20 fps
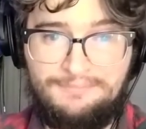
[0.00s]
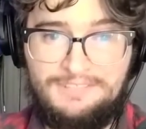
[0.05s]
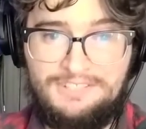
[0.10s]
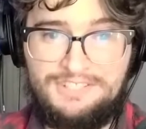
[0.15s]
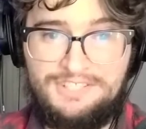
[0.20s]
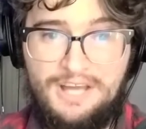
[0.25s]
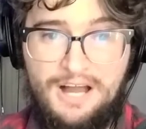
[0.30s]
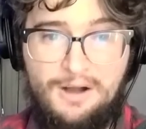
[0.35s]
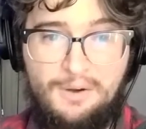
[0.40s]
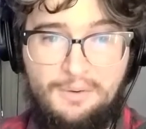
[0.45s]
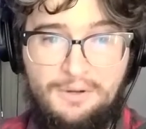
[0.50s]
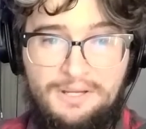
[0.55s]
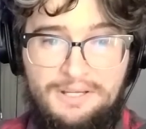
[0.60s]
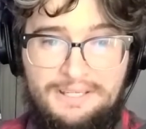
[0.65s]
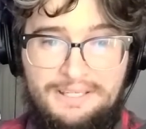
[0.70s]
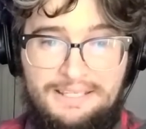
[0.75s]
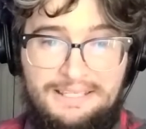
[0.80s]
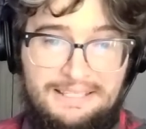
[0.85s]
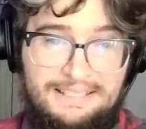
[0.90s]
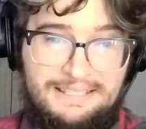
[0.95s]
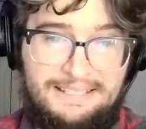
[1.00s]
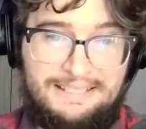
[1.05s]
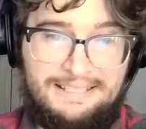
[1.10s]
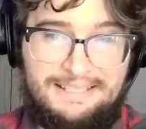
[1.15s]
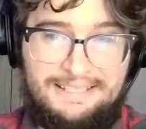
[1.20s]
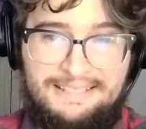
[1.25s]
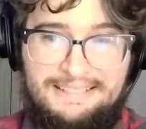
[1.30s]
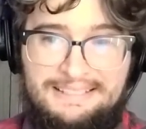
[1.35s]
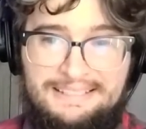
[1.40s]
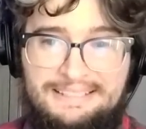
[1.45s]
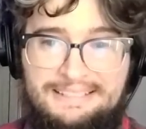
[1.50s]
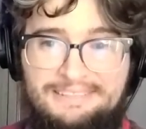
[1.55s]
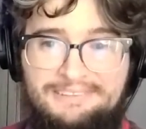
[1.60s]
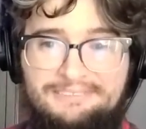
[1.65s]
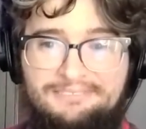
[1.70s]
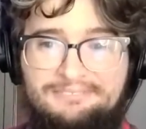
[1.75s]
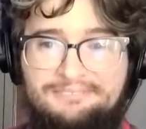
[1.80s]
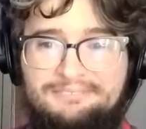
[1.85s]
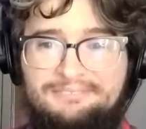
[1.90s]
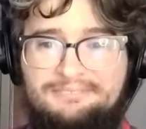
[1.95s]
So yeah. it's a it's a shot in the
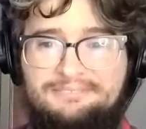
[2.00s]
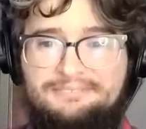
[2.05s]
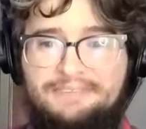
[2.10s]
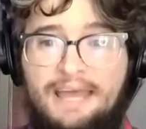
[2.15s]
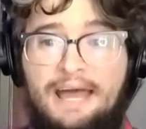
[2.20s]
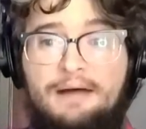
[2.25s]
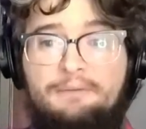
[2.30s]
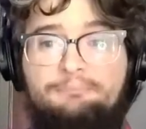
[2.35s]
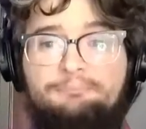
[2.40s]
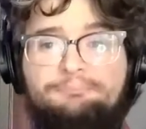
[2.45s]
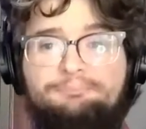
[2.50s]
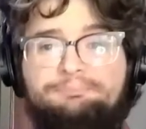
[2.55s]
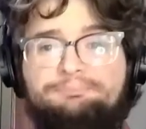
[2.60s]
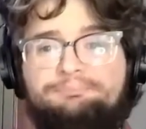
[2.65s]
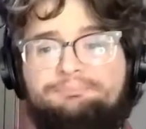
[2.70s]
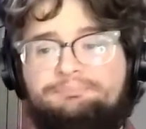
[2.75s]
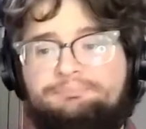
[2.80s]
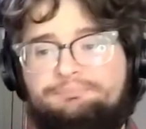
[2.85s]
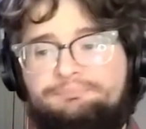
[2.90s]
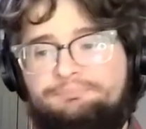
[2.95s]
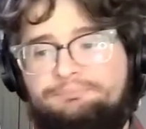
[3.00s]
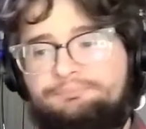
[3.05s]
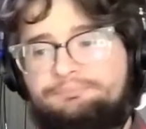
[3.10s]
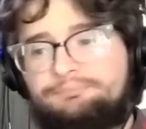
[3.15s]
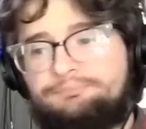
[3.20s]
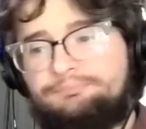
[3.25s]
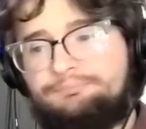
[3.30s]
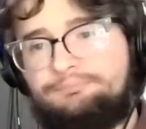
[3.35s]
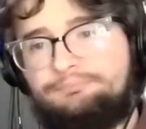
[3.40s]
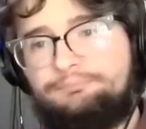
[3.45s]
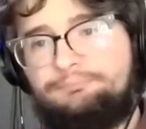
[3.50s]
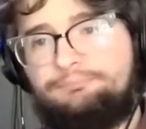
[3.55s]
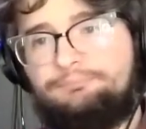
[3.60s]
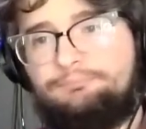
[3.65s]
dark. Yeah. But at the same time, as your